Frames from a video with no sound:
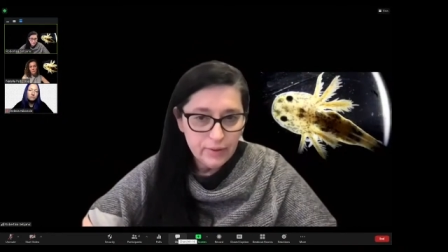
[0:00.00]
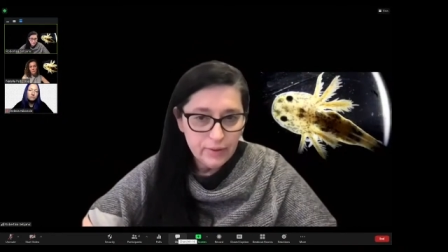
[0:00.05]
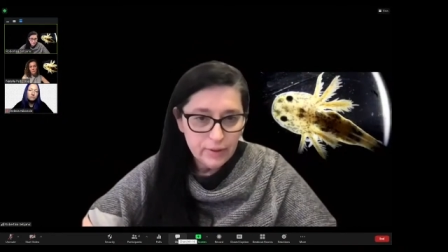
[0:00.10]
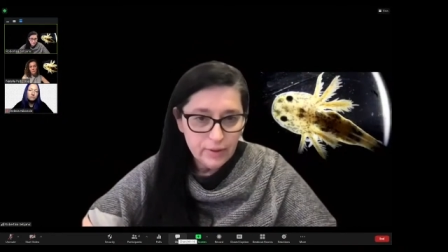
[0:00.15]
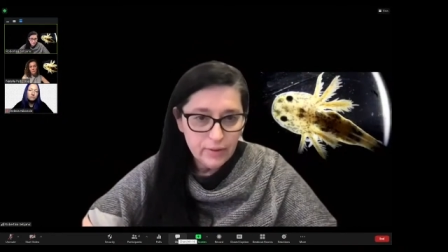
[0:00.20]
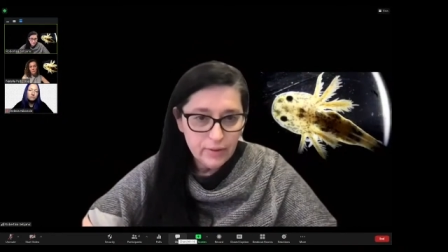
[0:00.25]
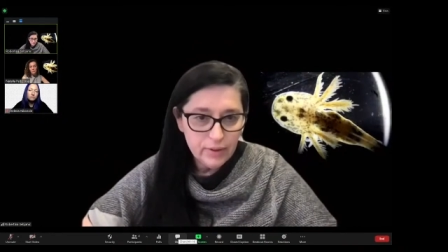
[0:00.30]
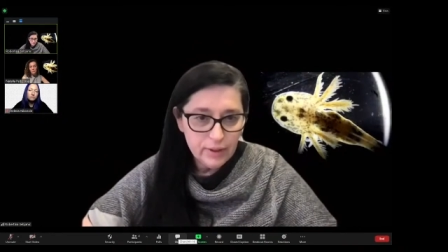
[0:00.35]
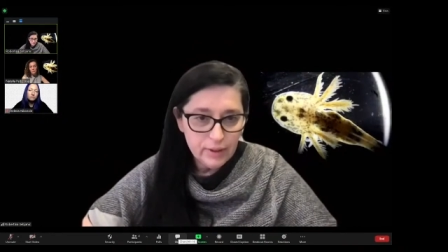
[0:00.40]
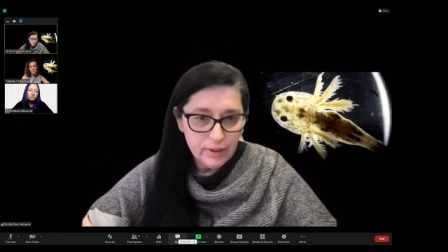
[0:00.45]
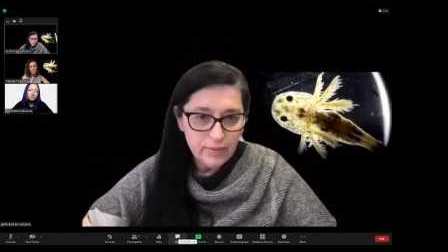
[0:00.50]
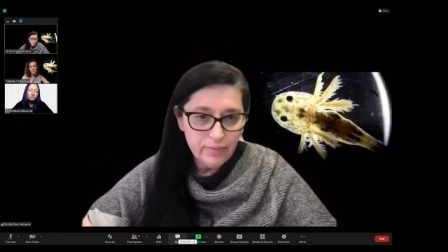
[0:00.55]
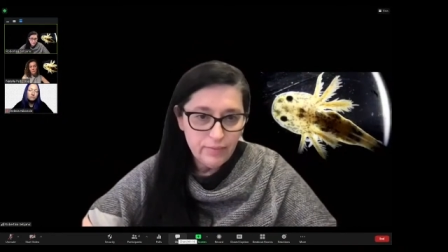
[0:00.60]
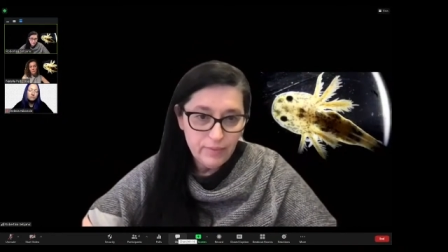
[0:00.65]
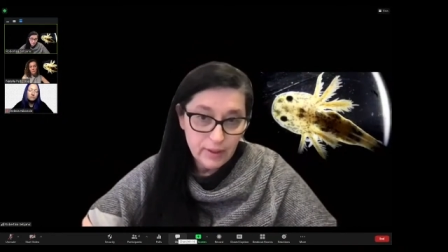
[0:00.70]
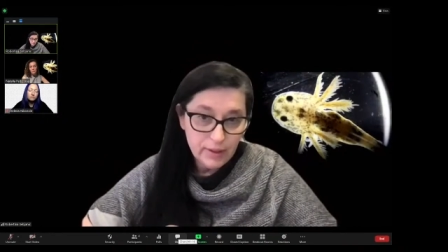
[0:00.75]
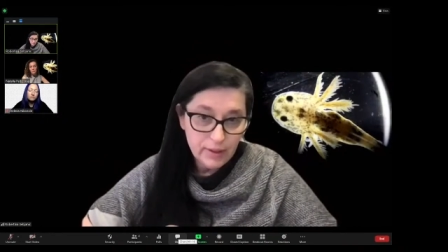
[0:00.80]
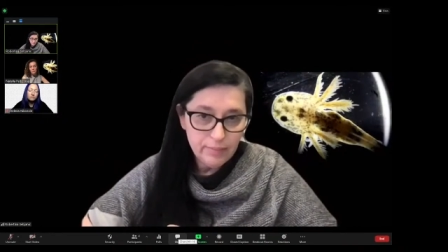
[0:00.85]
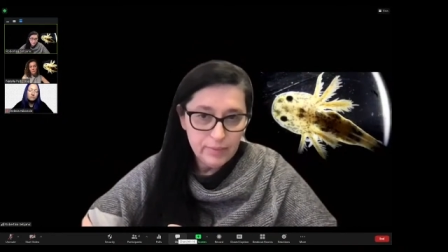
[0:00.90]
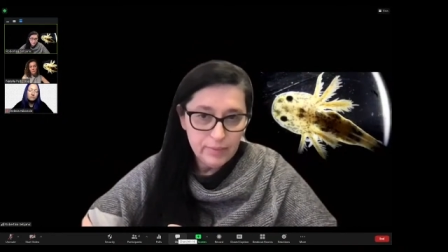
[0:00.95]
you know, that
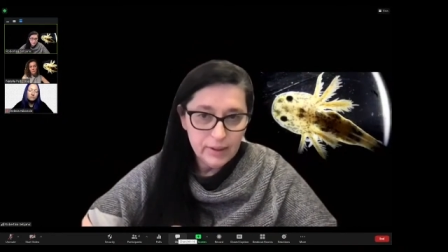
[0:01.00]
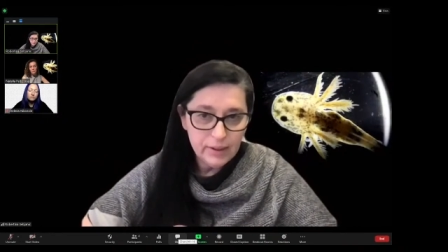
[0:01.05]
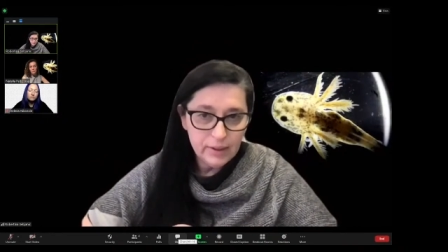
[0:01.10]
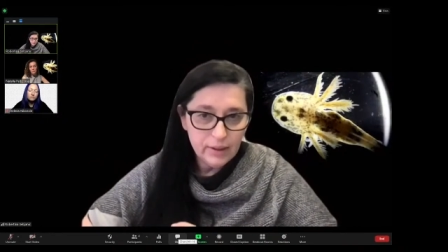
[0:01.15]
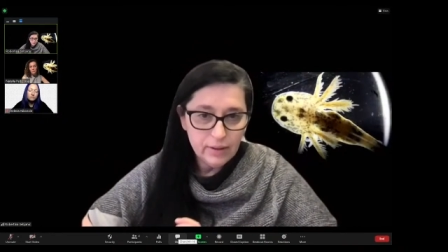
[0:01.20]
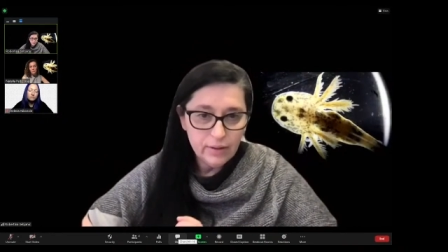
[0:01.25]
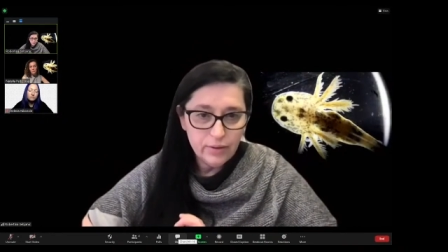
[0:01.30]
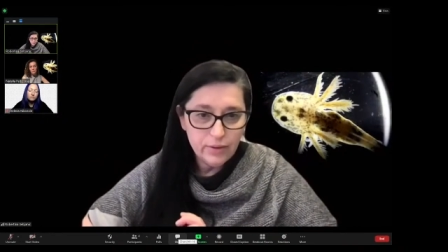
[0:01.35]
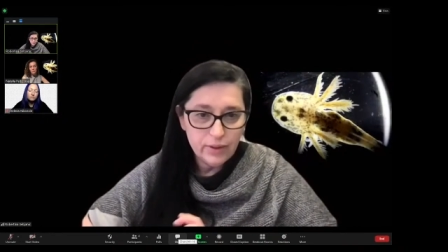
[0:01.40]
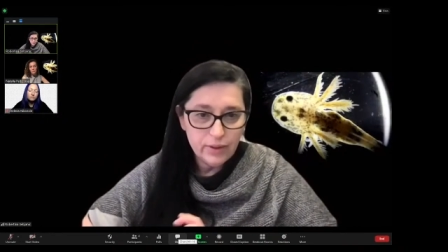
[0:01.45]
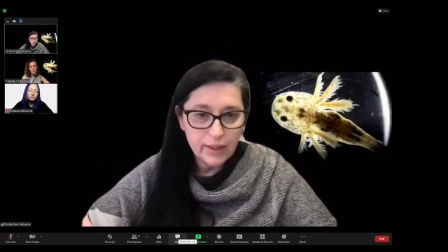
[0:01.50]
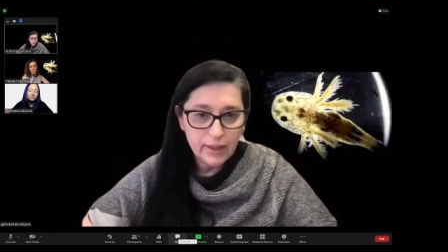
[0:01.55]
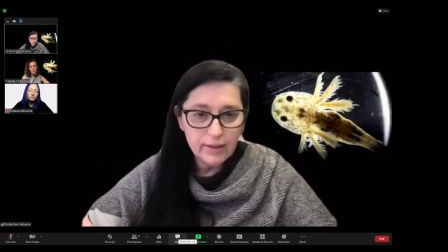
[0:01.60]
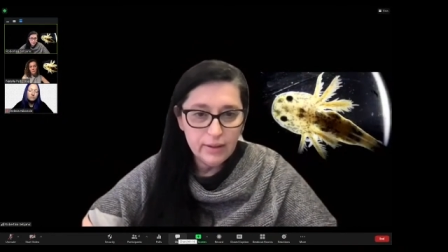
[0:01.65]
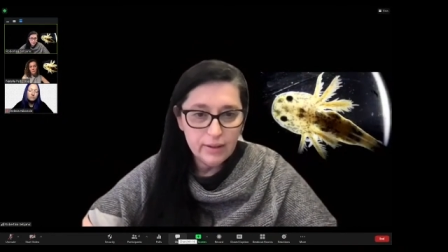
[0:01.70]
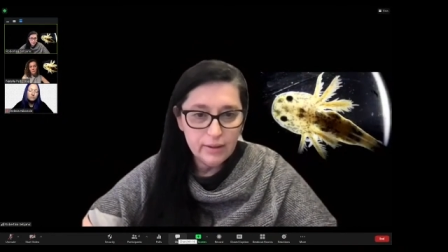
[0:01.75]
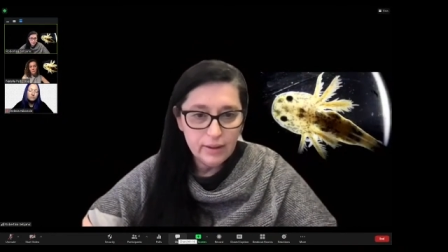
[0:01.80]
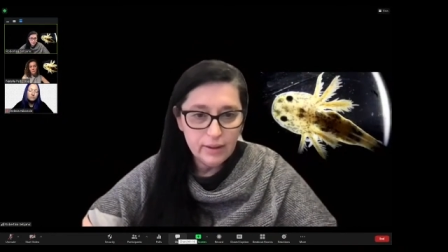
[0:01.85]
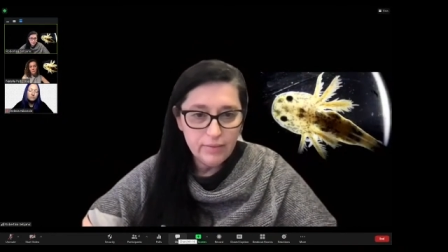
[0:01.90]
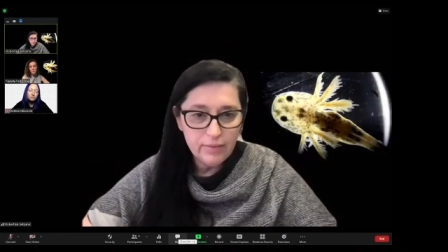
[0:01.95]
we can be still
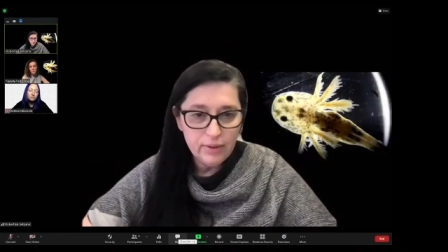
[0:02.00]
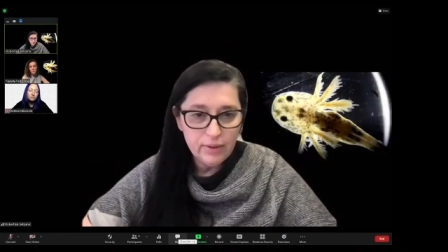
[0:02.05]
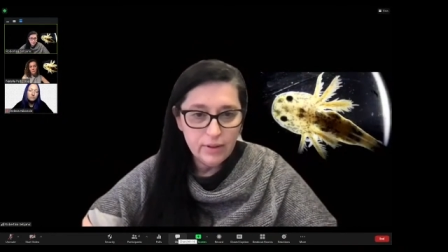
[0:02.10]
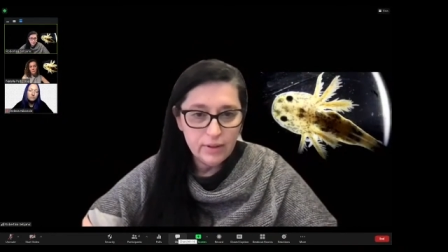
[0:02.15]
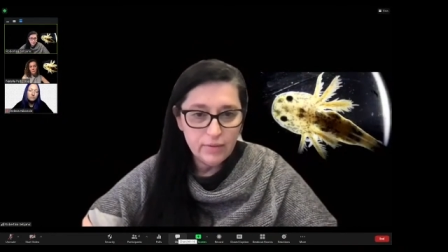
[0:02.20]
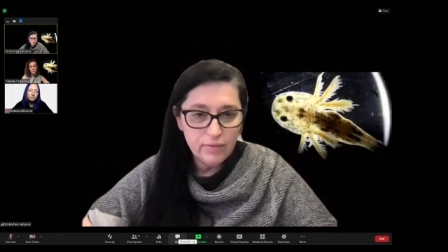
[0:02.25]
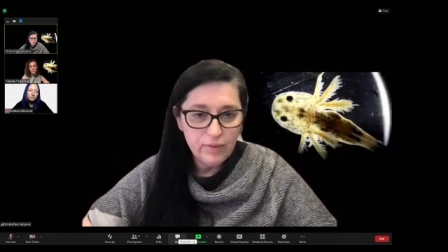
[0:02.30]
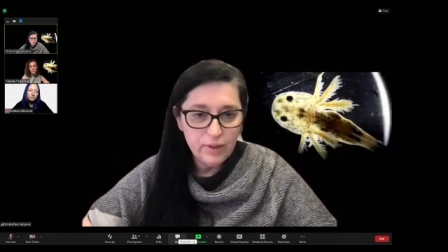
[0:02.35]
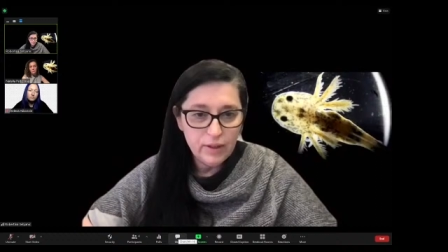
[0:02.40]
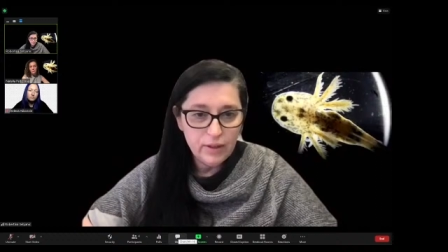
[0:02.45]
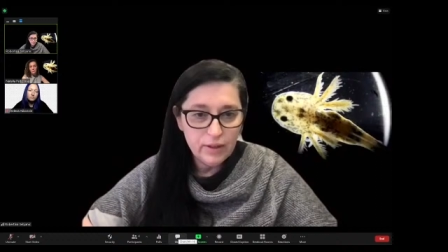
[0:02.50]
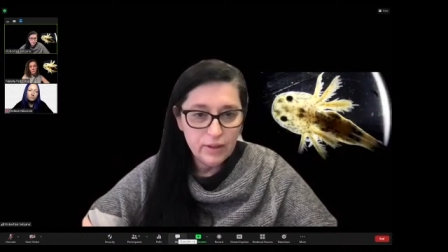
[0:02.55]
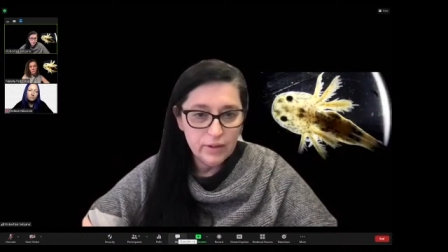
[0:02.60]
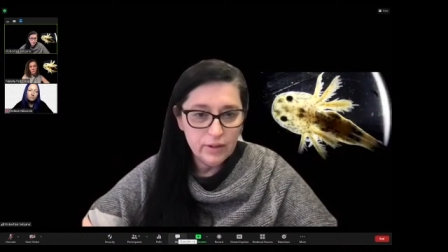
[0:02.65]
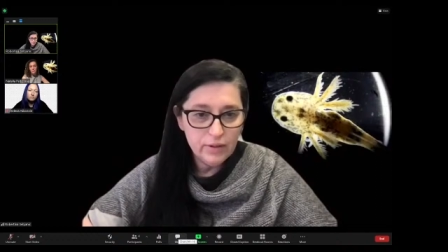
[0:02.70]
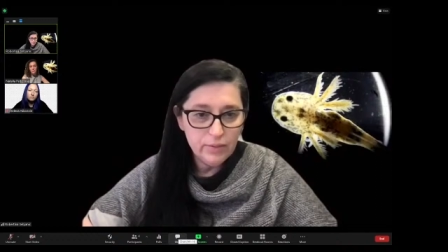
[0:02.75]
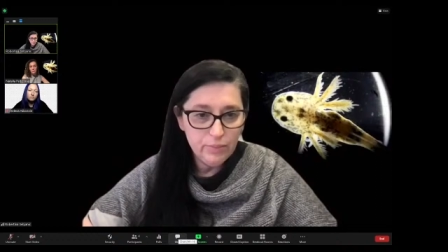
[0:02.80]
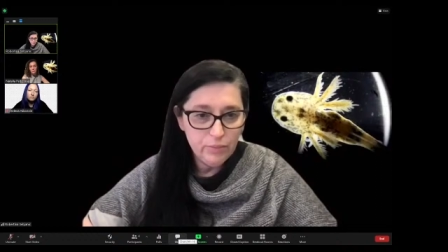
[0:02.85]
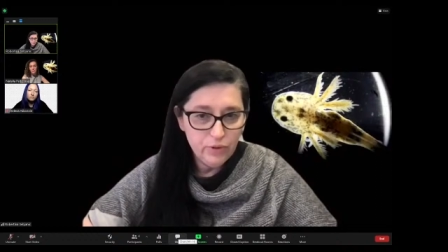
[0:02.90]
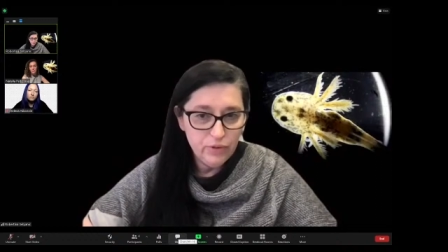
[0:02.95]
connected even when we
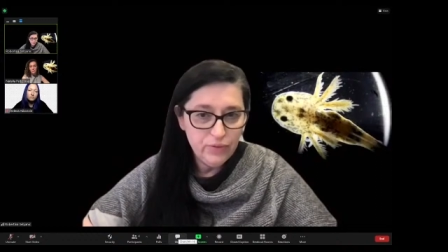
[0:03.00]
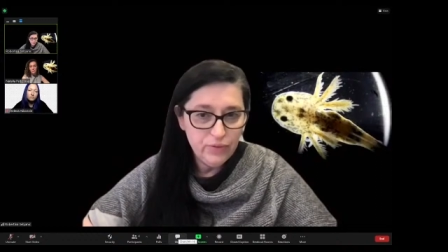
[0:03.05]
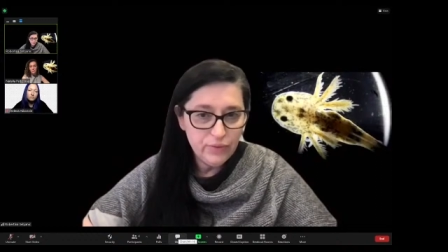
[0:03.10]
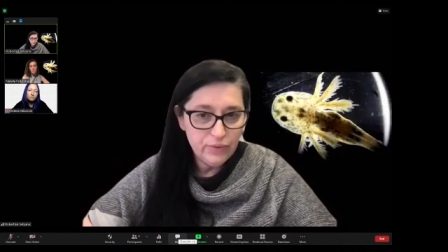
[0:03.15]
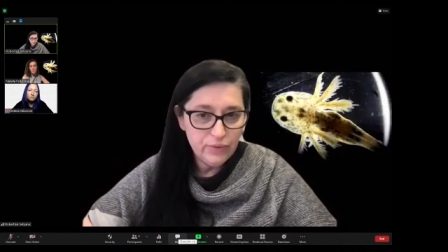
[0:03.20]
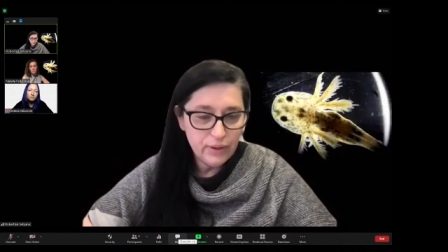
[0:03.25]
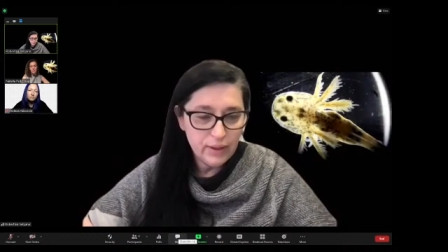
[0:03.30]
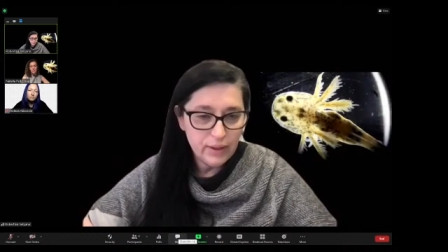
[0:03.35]
can't move